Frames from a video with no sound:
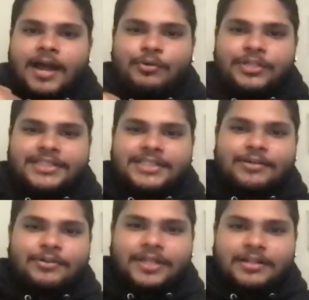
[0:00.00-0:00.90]
I want to
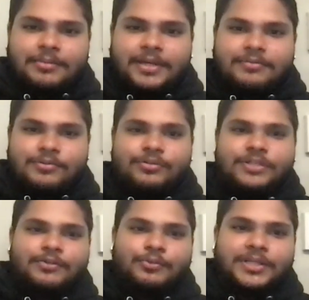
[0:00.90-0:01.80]
see Odell Beckham
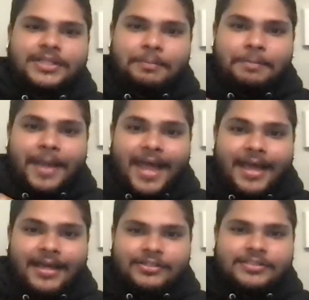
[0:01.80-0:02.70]
Jr. with the
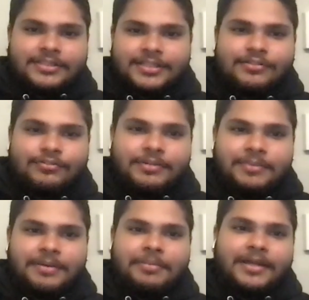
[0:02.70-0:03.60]
Packers, the Green
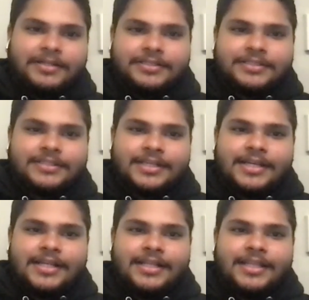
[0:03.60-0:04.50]
Bay Packers.
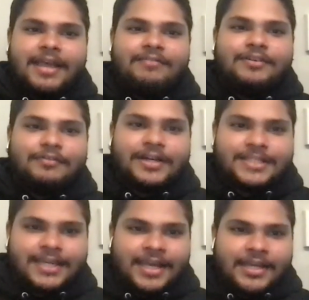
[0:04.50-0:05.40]
They have
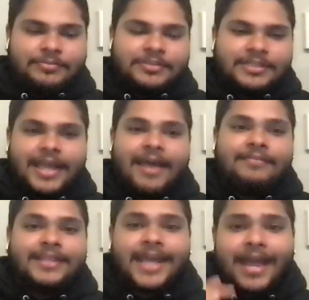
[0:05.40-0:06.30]
Davante Adams. They
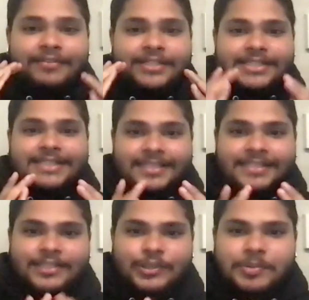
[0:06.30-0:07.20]
have they have the
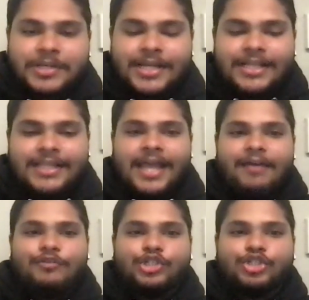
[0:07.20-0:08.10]
system. They
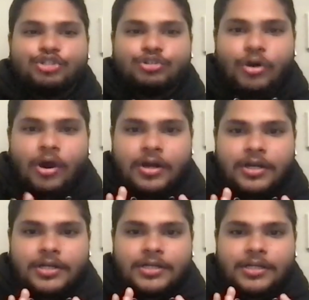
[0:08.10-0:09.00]
have a
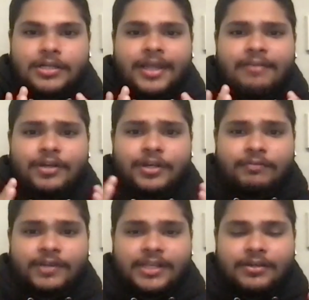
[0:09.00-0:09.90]
strong. They have a
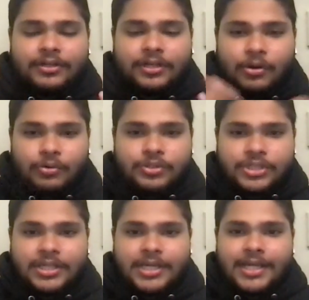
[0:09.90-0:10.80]
really good
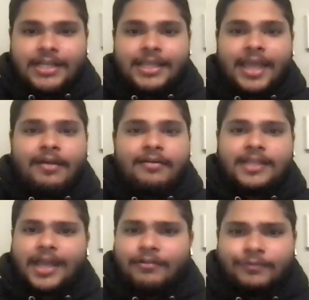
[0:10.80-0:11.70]
coach. They have
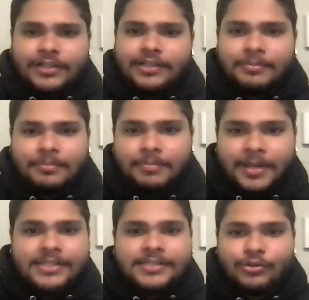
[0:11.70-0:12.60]
they have one of the
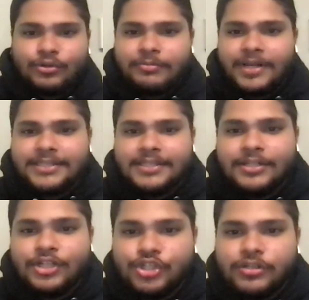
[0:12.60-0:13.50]
best quarterbacks in
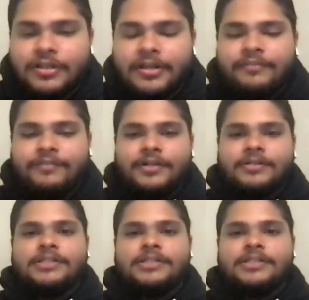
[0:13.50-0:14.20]
the history of the NFL.